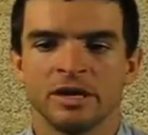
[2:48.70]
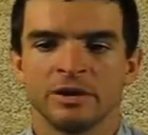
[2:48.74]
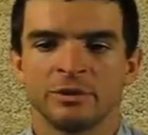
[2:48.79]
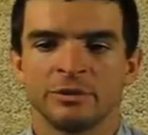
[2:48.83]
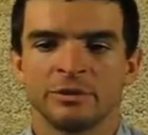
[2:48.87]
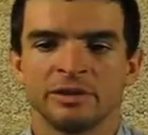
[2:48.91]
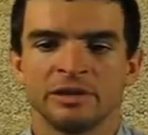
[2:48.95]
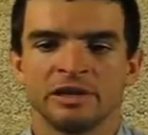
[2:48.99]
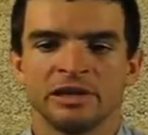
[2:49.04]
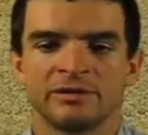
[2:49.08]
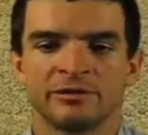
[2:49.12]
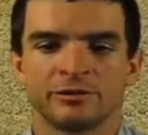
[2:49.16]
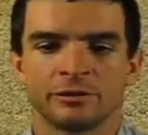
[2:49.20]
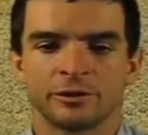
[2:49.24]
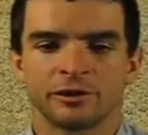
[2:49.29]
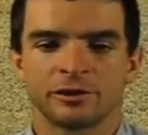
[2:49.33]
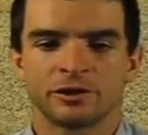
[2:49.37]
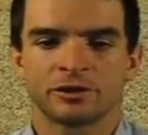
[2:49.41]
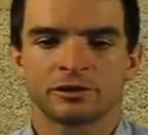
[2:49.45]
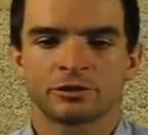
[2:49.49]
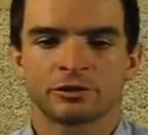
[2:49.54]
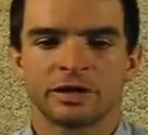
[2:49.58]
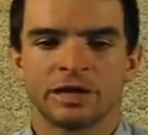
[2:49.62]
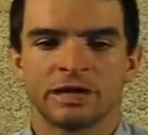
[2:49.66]
We
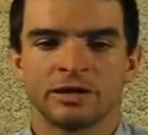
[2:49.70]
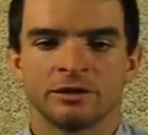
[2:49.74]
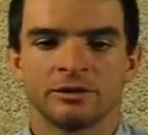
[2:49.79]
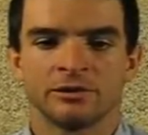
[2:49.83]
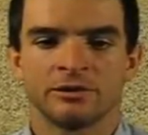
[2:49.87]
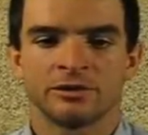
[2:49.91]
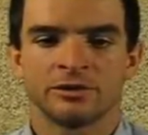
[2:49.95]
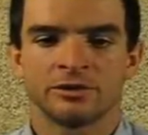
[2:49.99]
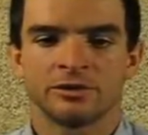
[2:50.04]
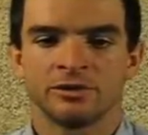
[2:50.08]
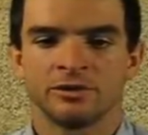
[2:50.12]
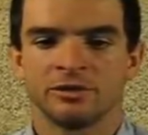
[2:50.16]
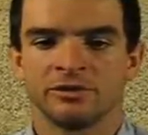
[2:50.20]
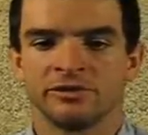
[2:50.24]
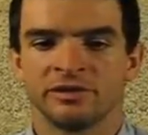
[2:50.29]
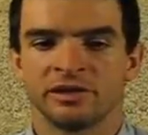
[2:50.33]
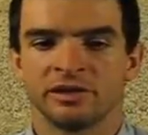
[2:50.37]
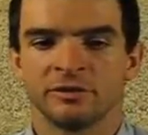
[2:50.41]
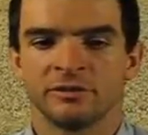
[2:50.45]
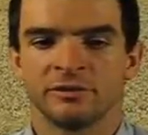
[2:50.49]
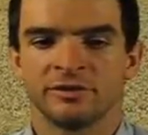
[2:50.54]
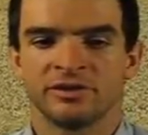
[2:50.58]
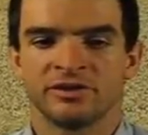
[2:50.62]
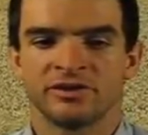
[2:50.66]
leveraged crowds to
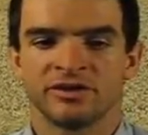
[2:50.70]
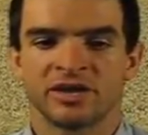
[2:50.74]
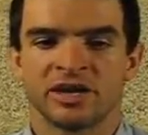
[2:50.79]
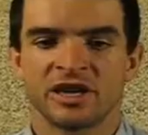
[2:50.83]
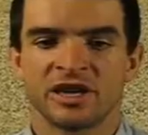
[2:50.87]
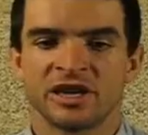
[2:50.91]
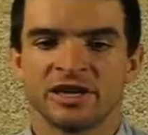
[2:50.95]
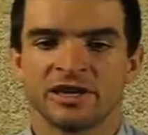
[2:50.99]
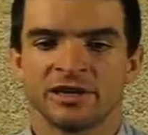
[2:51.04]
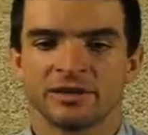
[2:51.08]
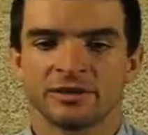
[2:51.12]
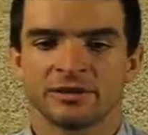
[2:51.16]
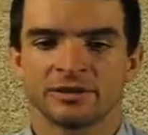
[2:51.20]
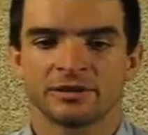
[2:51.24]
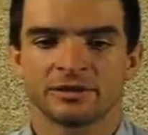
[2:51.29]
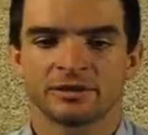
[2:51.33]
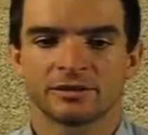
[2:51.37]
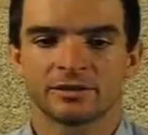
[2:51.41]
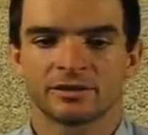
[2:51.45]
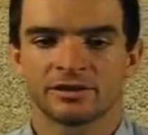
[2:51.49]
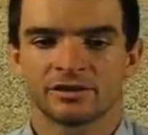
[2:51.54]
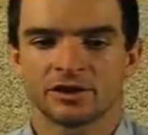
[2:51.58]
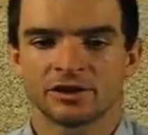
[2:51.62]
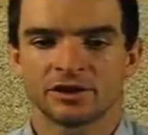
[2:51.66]
develop design,
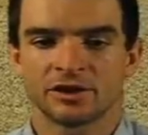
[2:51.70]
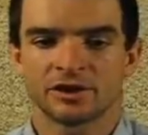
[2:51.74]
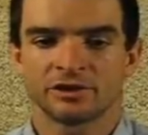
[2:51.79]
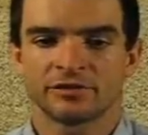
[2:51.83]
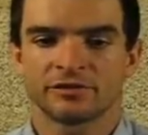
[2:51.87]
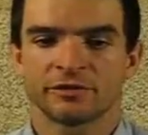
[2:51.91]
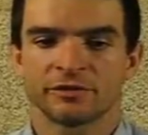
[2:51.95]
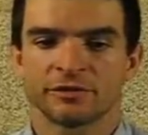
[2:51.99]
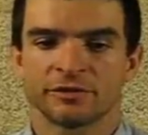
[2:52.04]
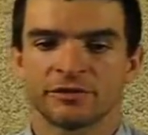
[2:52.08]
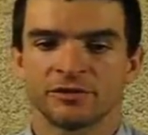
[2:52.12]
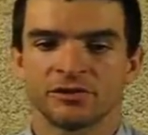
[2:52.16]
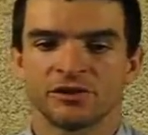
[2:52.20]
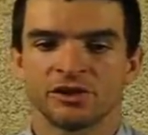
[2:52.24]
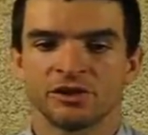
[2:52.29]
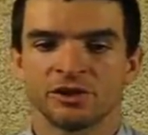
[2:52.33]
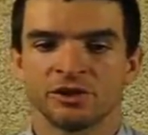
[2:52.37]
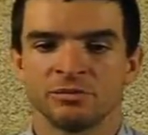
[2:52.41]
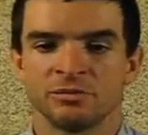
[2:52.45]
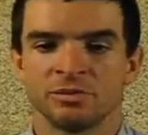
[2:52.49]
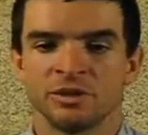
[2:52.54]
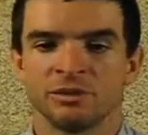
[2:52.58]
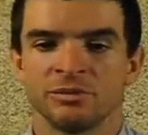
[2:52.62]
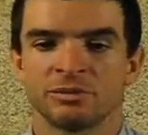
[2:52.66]
such as for the
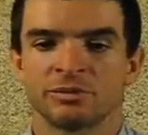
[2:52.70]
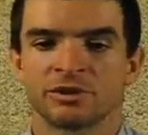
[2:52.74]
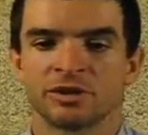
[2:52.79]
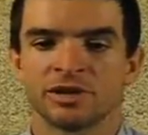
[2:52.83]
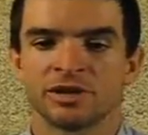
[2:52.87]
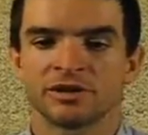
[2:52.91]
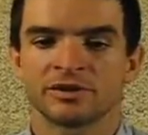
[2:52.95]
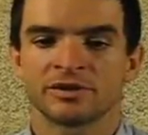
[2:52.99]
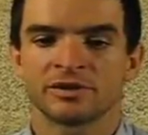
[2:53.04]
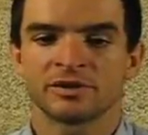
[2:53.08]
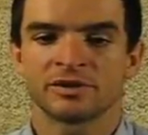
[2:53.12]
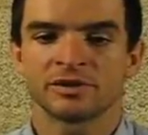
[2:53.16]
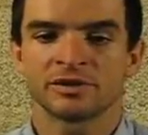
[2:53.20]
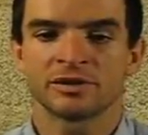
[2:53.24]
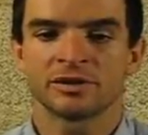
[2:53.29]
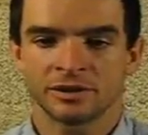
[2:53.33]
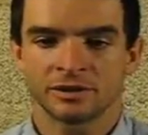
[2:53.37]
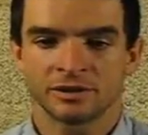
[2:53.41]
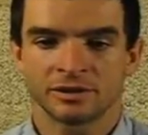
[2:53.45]
CB press.